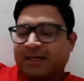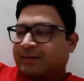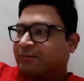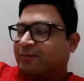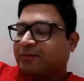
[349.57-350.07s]

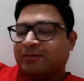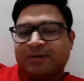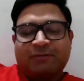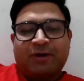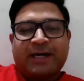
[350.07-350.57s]

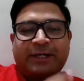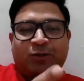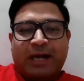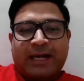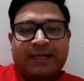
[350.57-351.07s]
would like to
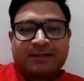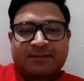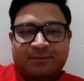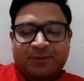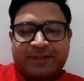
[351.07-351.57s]
add,
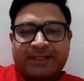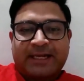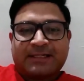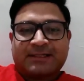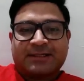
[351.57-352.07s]
Wrutik,
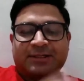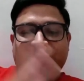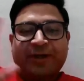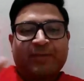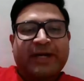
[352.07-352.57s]
that
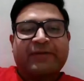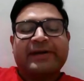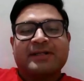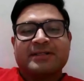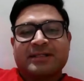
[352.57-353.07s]
during my 20s,